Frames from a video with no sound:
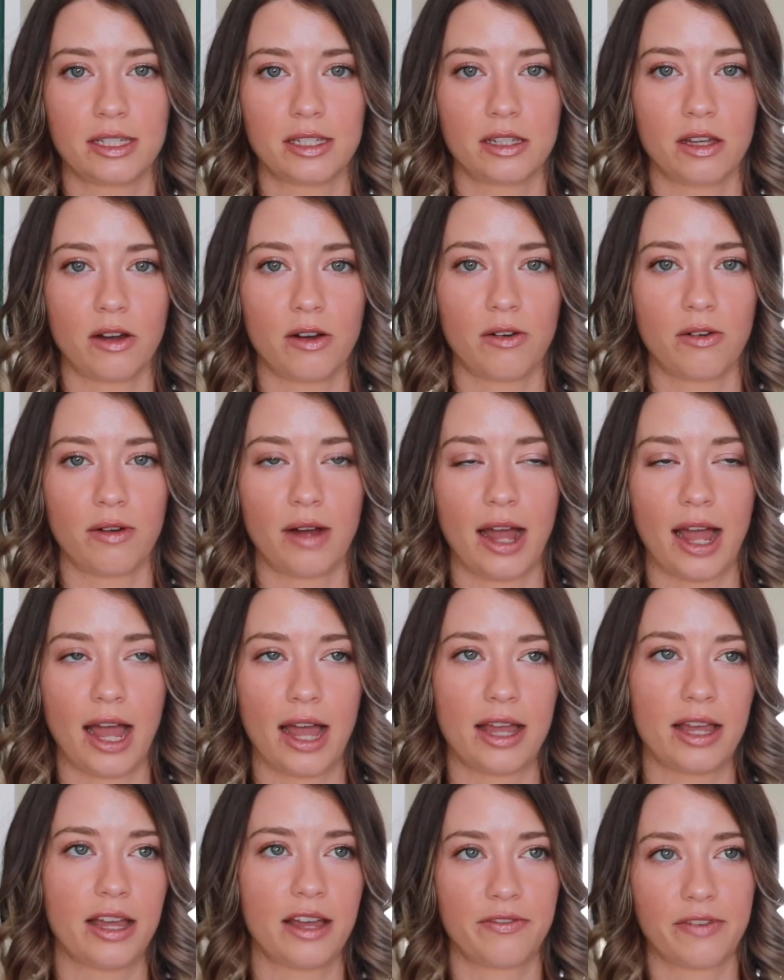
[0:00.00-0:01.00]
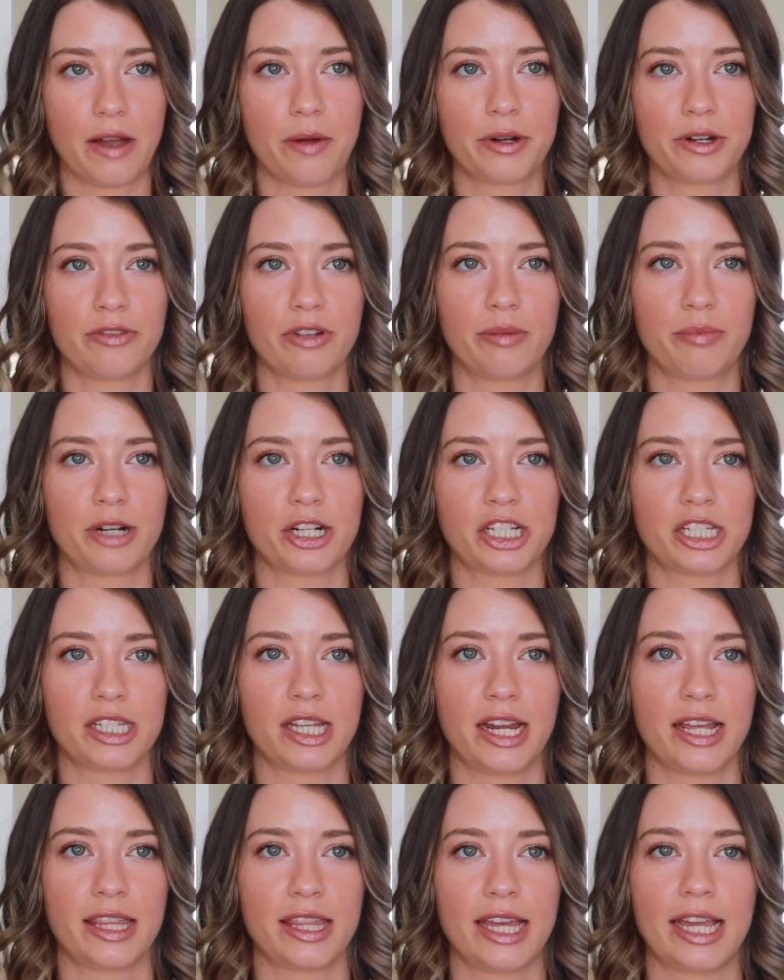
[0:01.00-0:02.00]
So if I were to repurchase
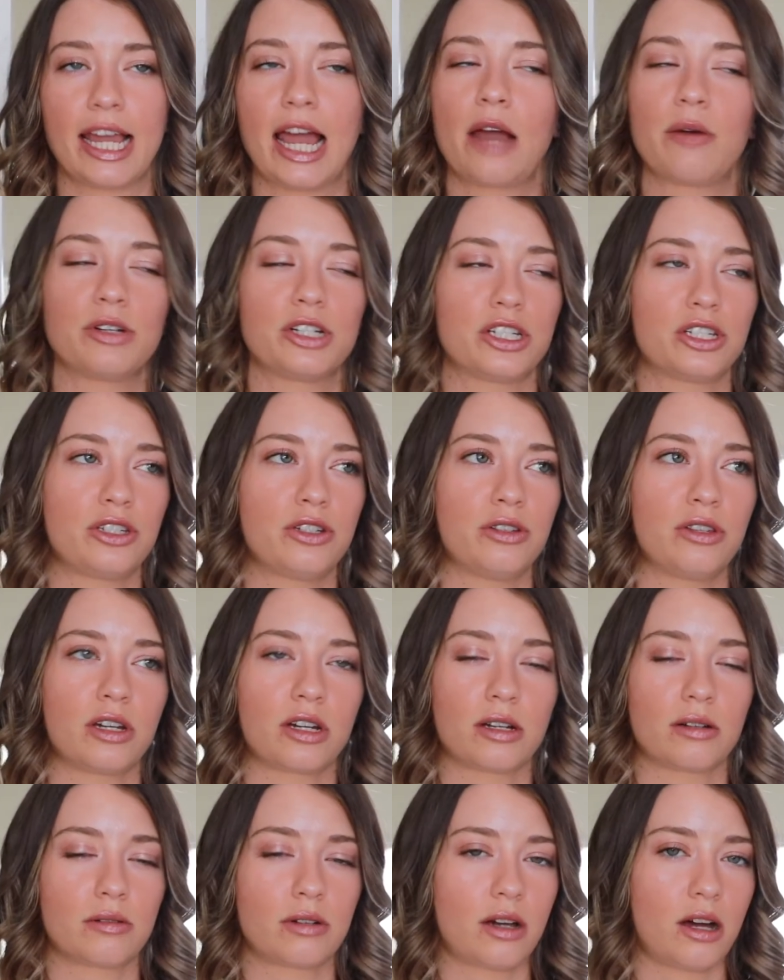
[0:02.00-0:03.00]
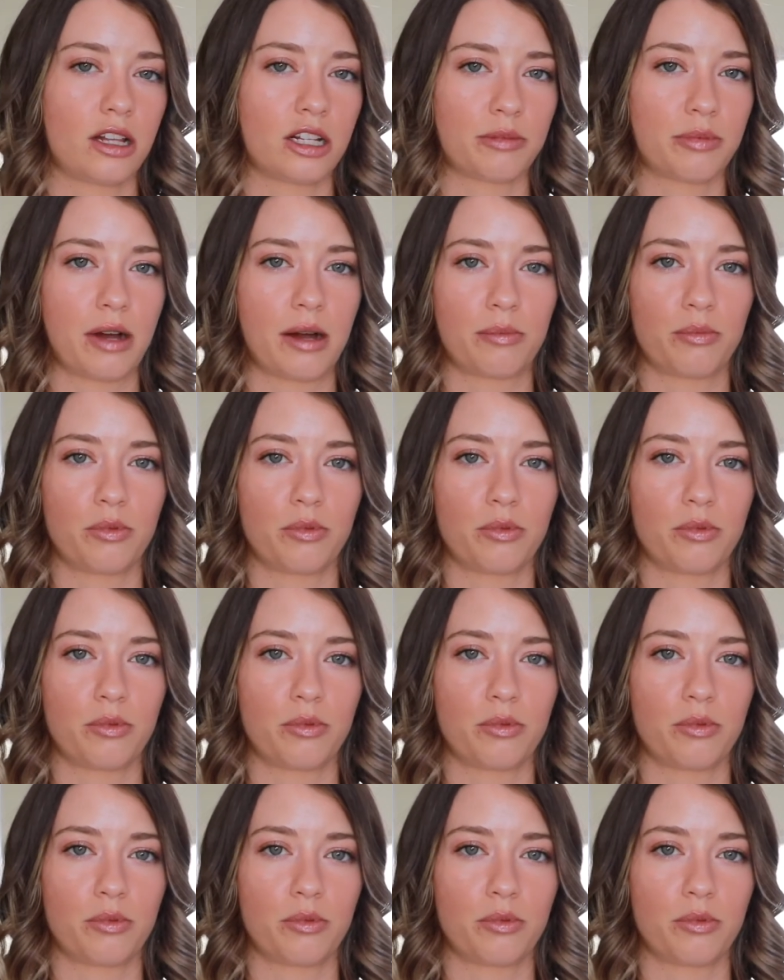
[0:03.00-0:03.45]
anything, I would just do the ColourPop